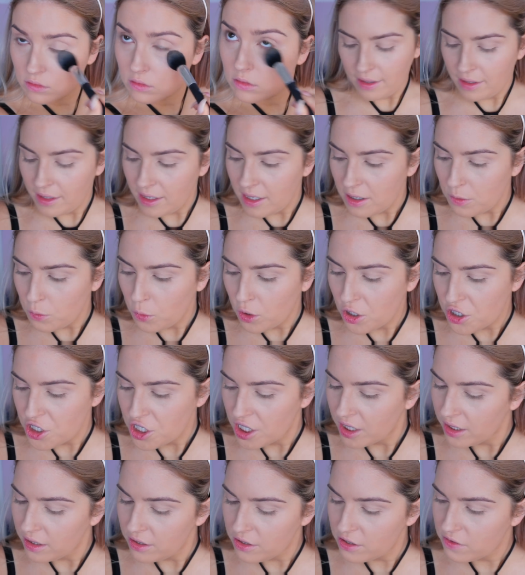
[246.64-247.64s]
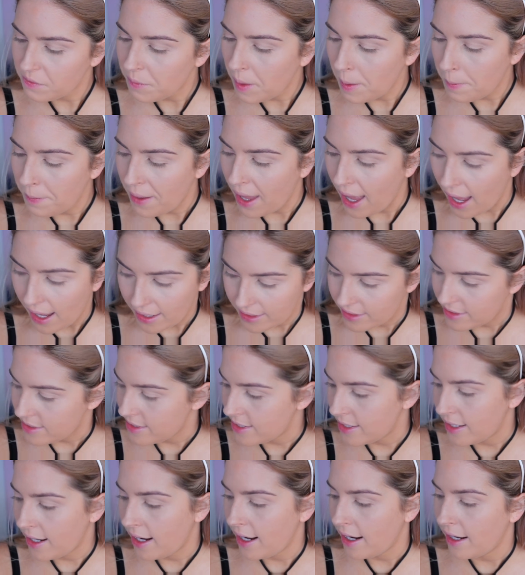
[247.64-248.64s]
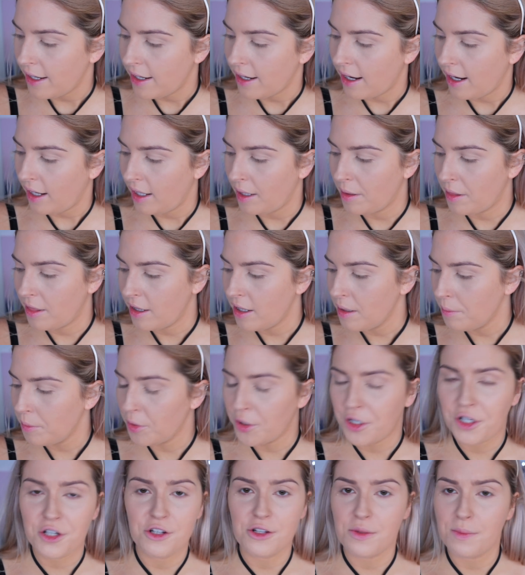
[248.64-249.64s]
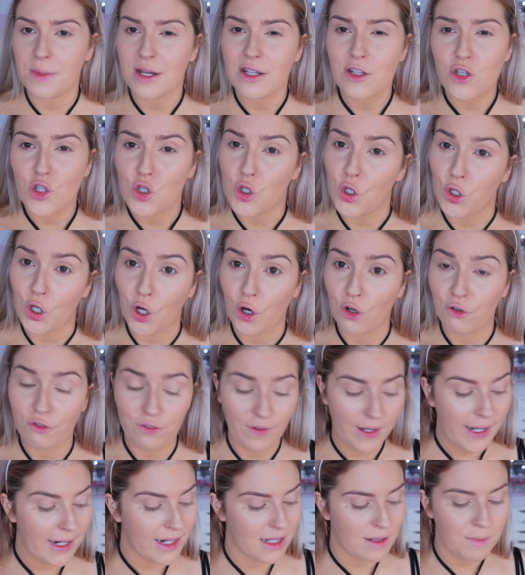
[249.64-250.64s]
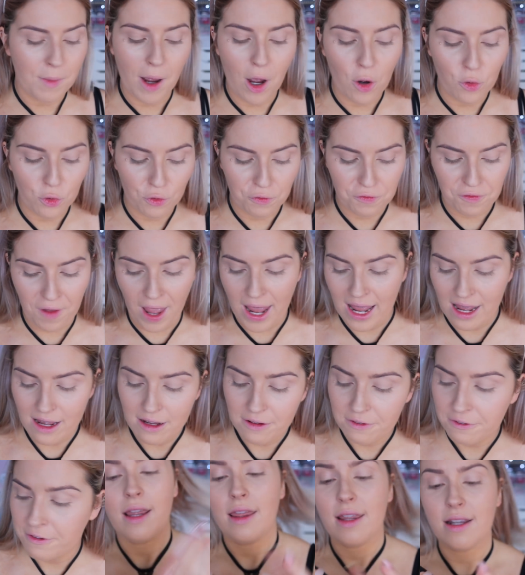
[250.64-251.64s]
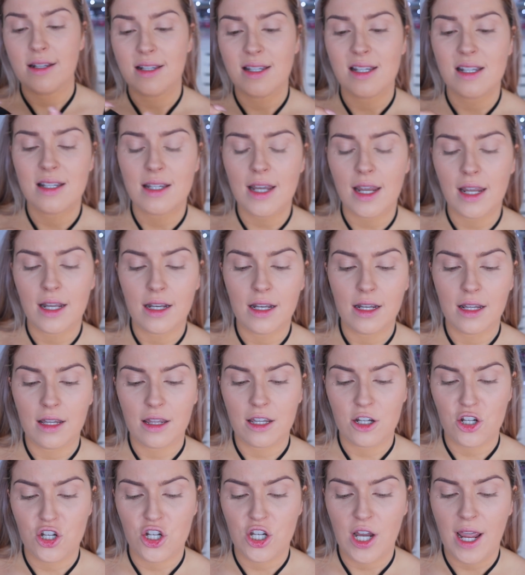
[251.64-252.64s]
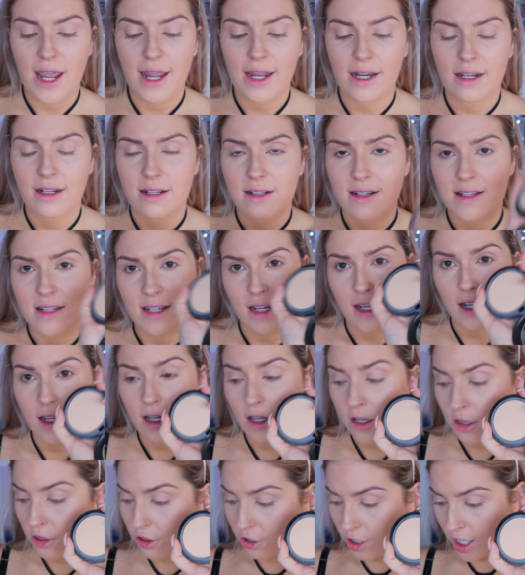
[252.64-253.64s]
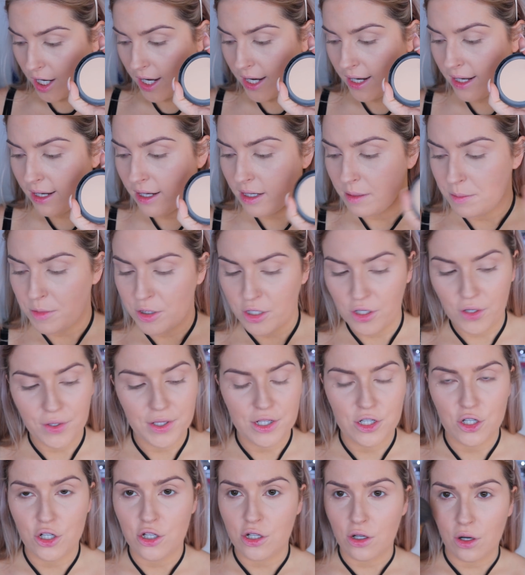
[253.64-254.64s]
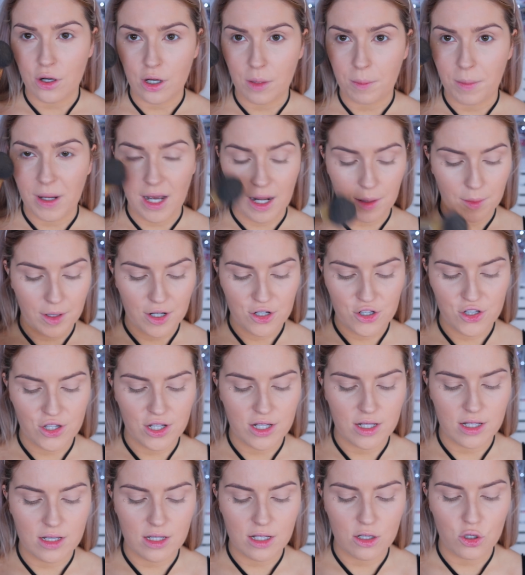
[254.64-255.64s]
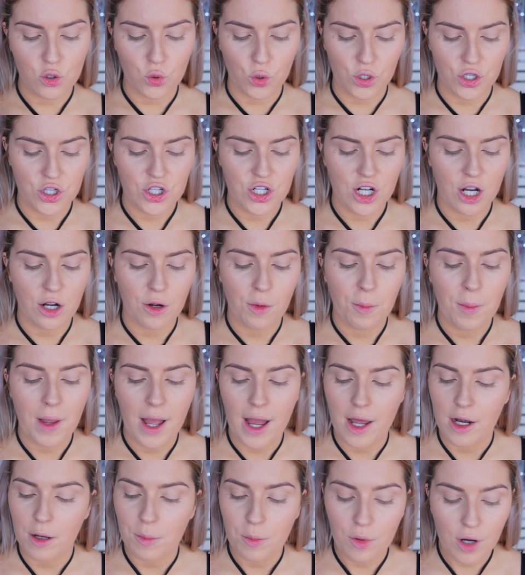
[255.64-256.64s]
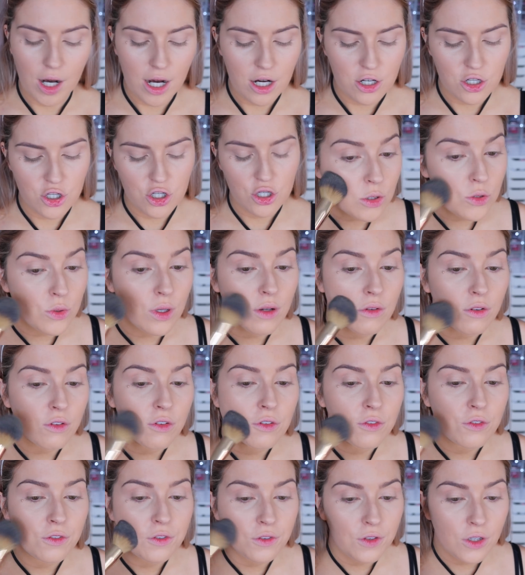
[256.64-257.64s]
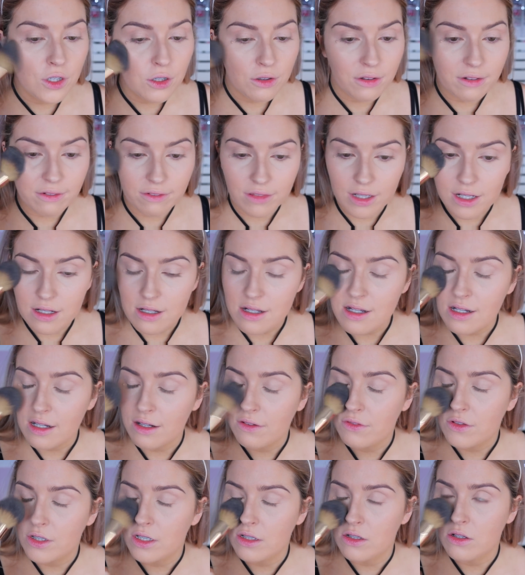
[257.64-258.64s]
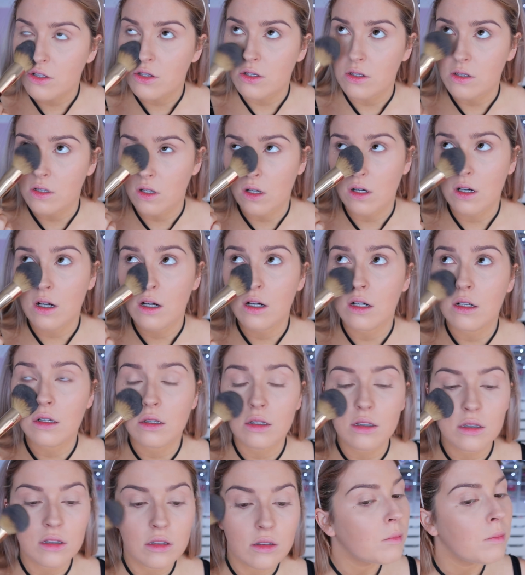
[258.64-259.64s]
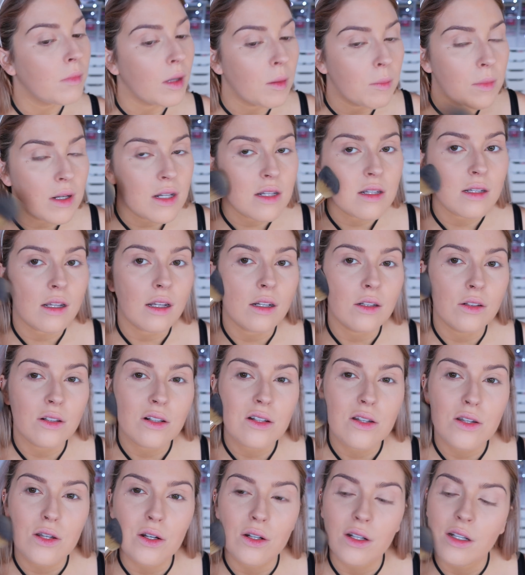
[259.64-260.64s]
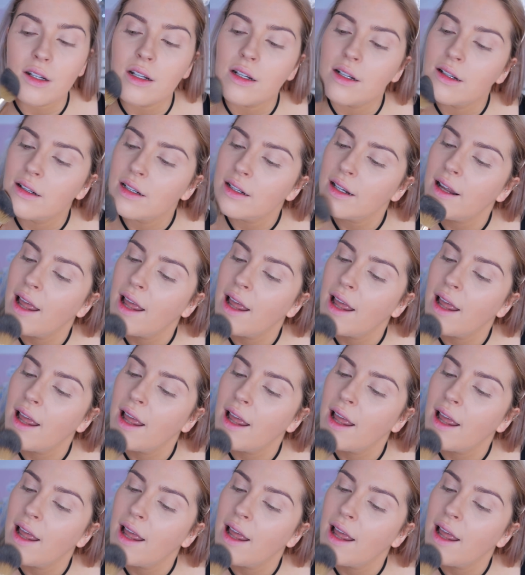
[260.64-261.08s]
And then what should I use for my powder today? I think I'm going to use my Studio Fix, my old fave. And this is in the shade C3. And I'm just going to use it on a powder brush. This is the Tortoiseshell powder brush. We have a few of these left in stock. Man, my skin looks so good.